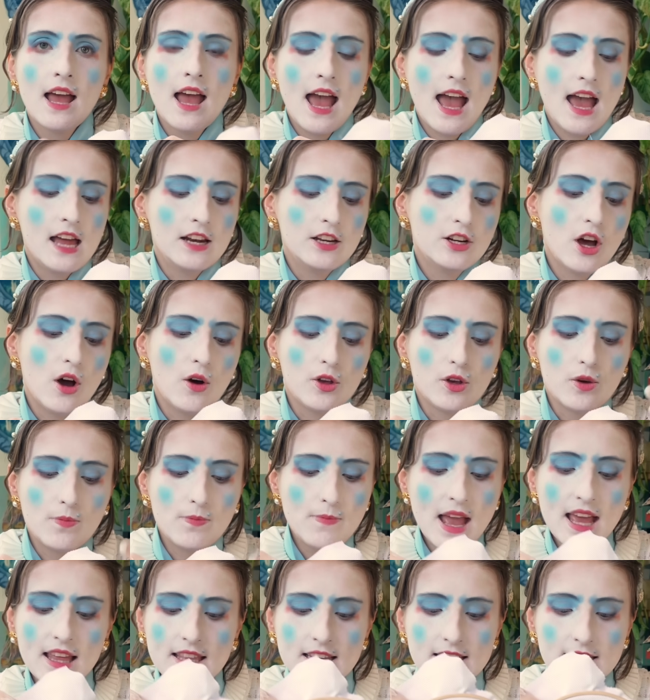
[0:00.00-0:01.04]
and you
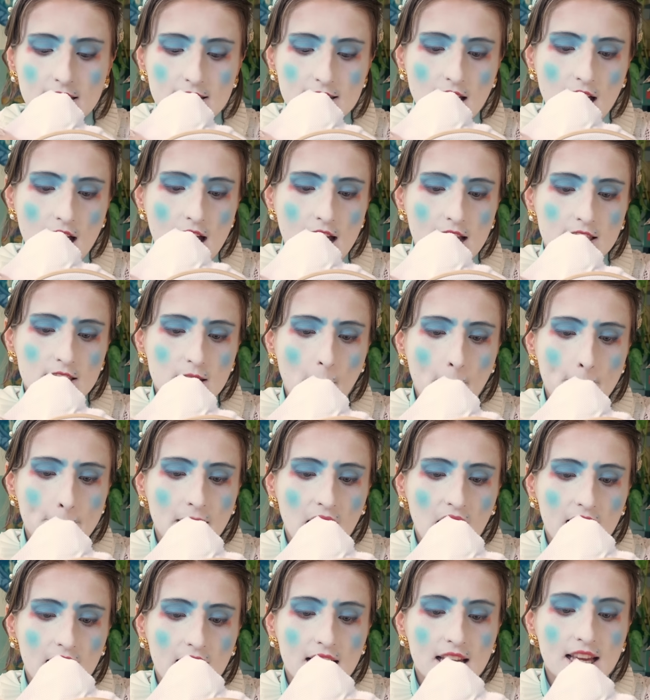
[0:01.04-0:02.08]
make these designs
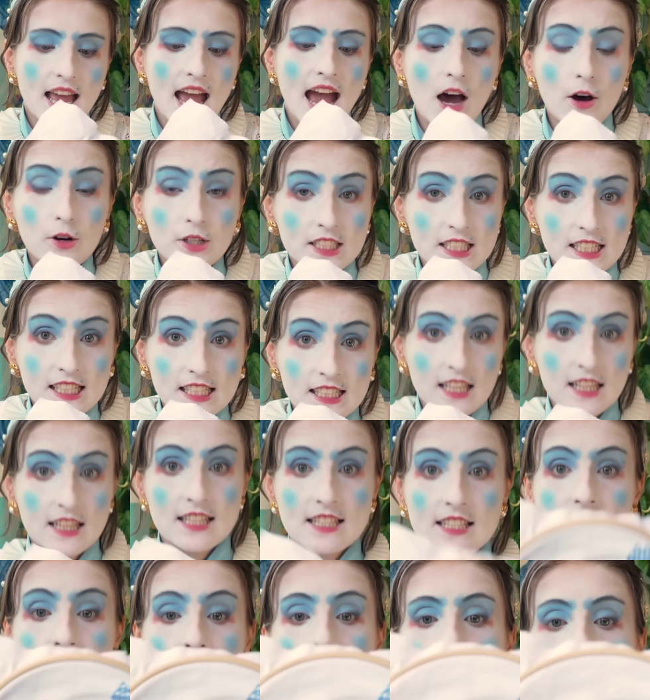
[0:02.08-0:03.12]
by counting
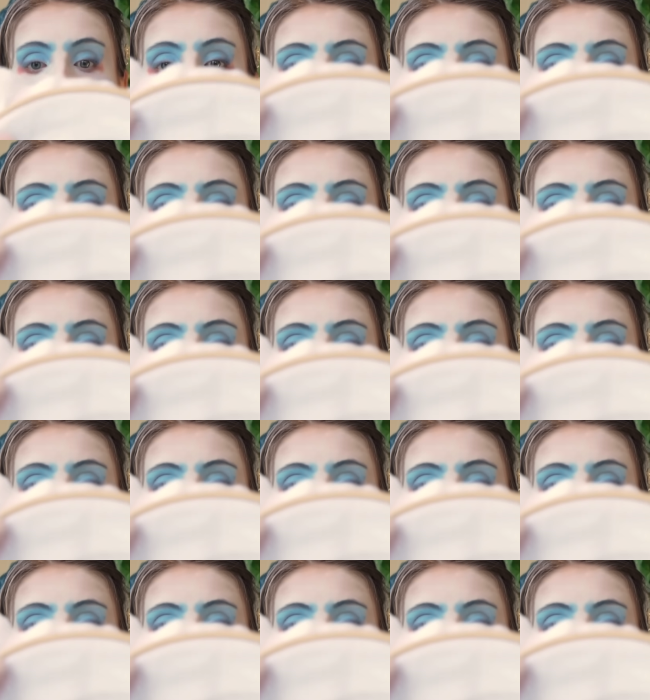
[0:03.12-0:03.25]
these tiny